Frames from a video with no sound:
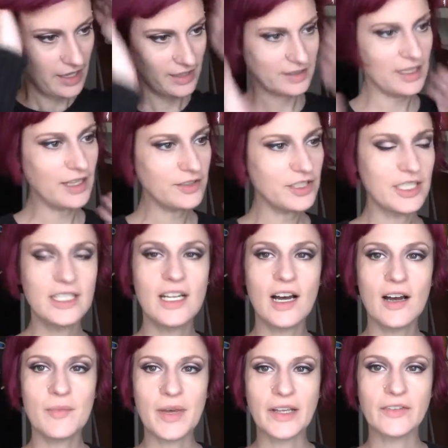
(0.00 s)
It's actually
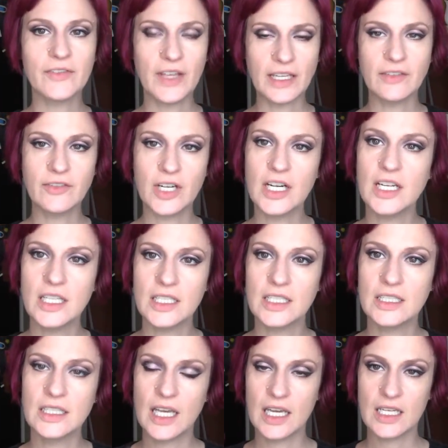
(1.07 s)
not my favorite
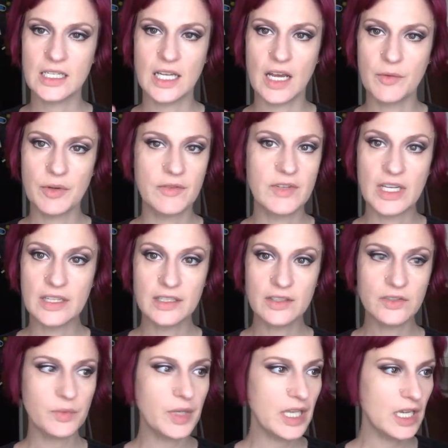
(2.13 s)
that we've done
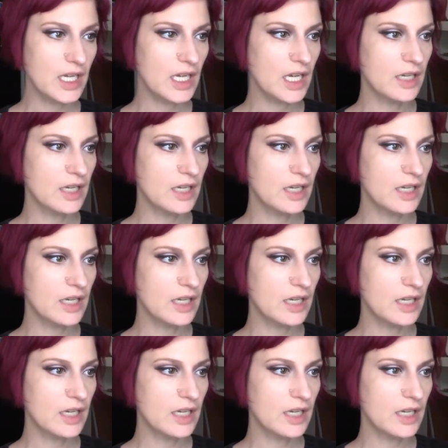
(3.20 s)
this week,